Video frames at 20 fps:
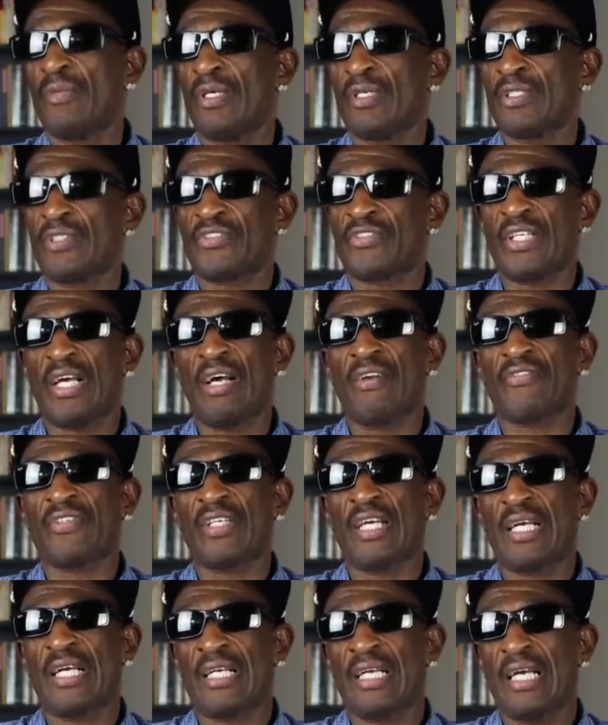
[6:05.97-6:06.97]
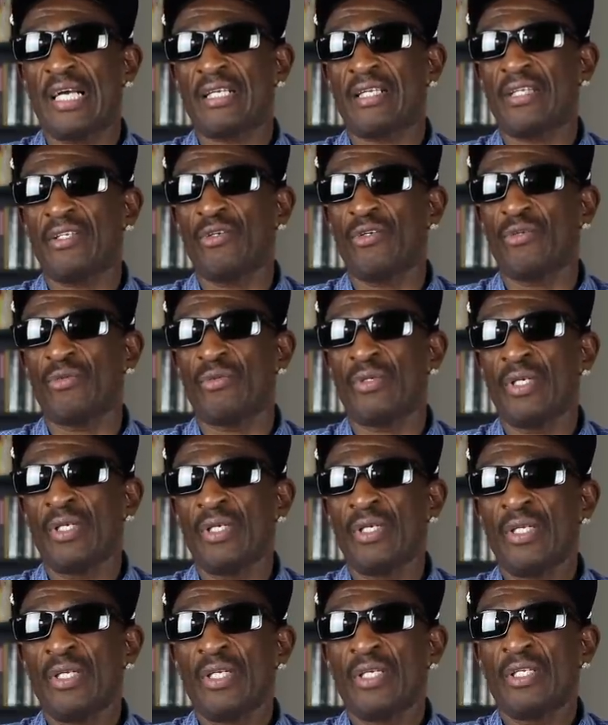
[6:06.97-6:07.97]
the South Side got killed,
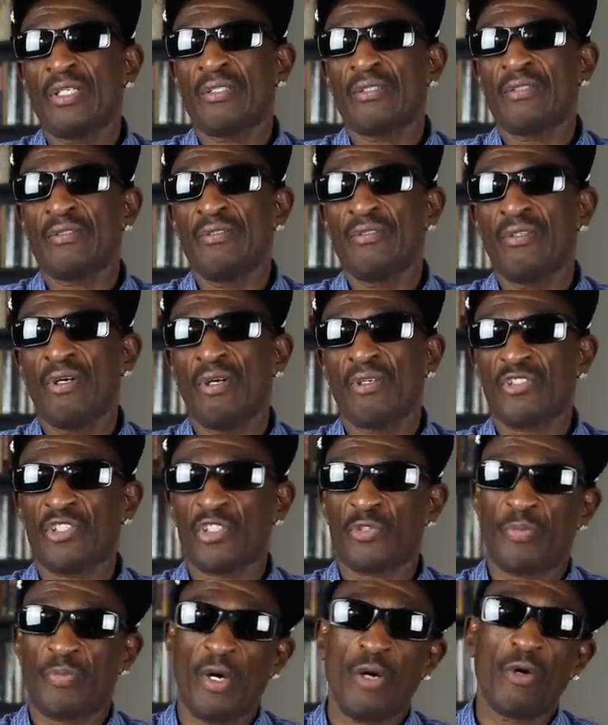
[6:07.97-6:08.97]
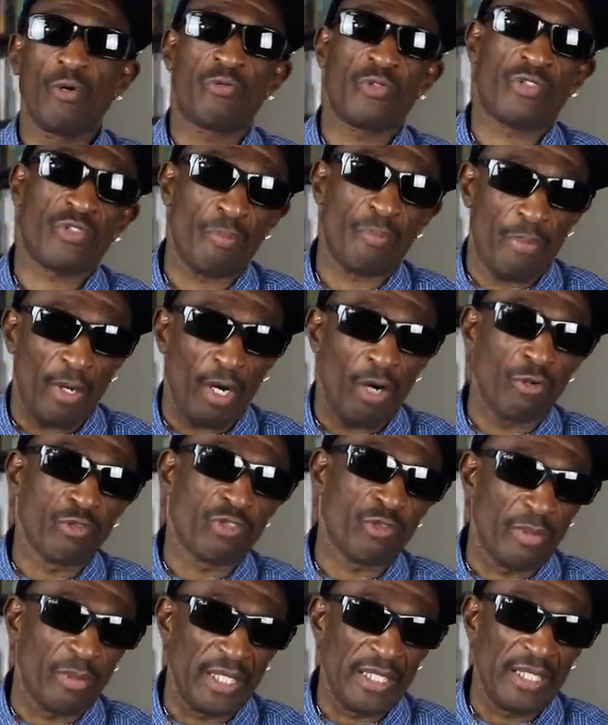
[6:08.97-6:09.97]
you know,
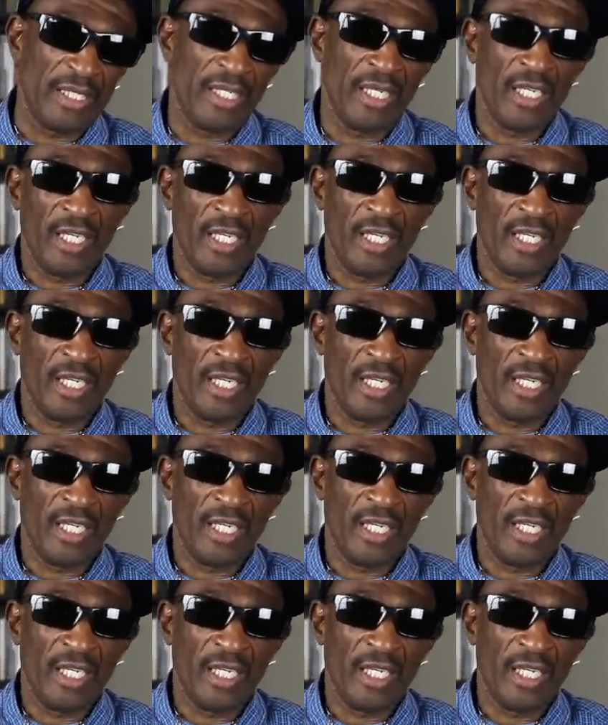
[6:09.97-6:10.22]
supposedly